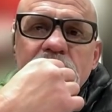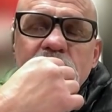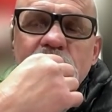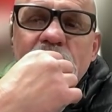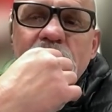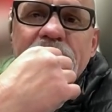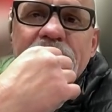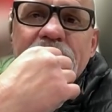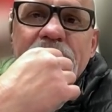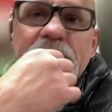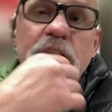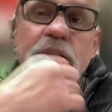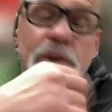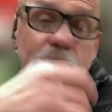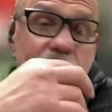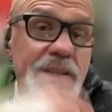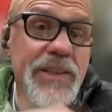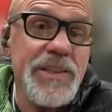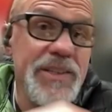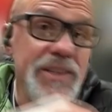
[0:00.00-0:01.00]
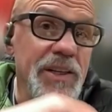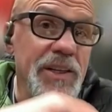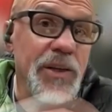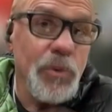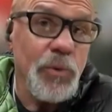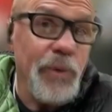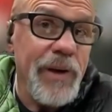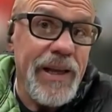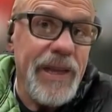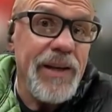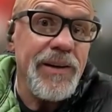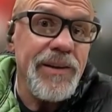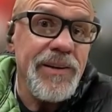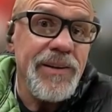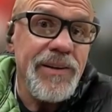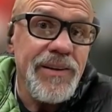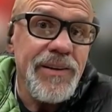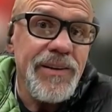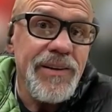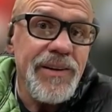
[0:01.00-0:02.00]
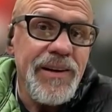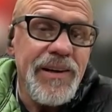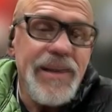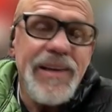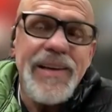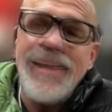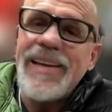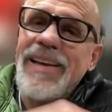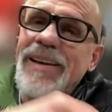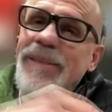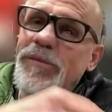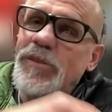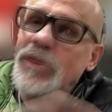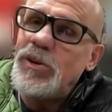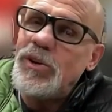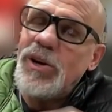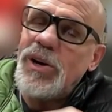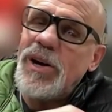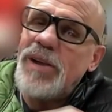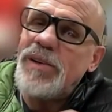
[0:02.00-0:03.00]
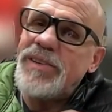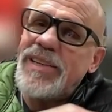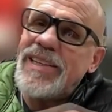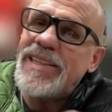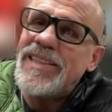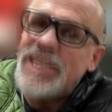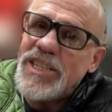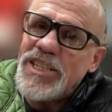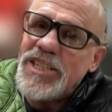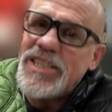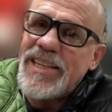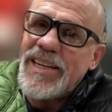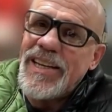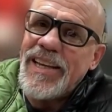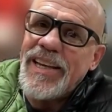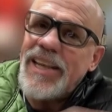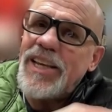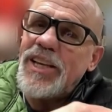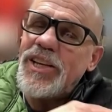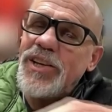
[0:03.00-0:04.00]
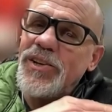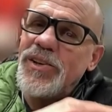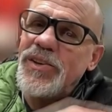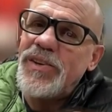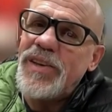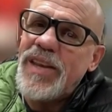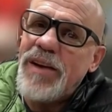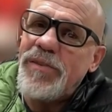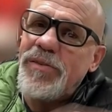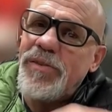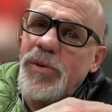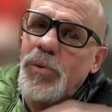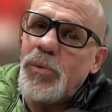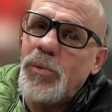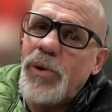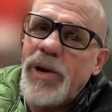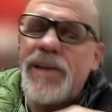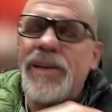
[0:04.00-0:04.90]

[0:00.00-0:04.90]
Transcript: striking, you can still win. If you don't have conditioning, you'll never